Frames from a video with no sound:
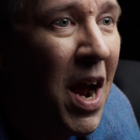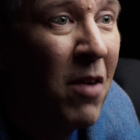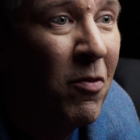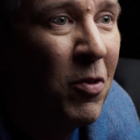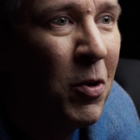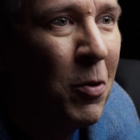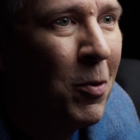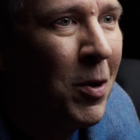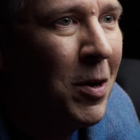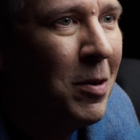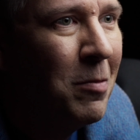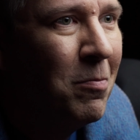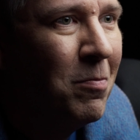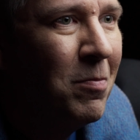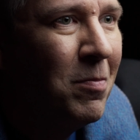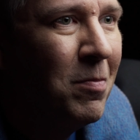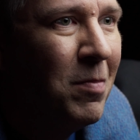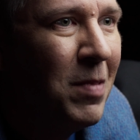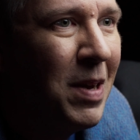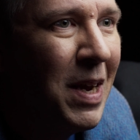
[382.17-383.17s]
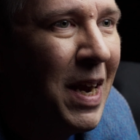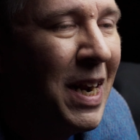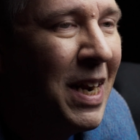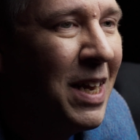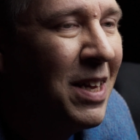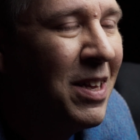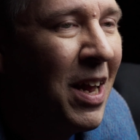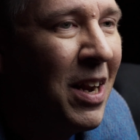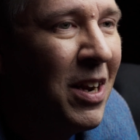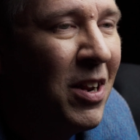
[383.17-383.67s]
Everyone
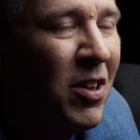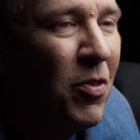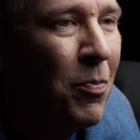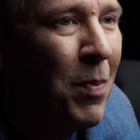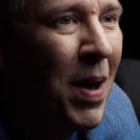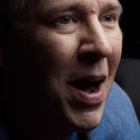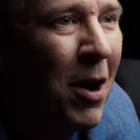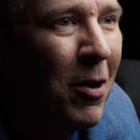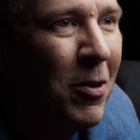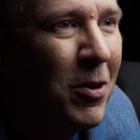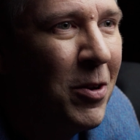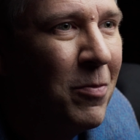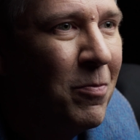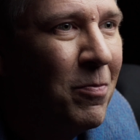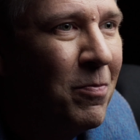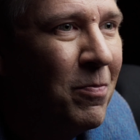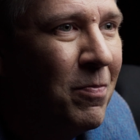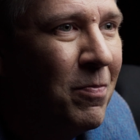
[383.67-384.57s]
in attendance bowed.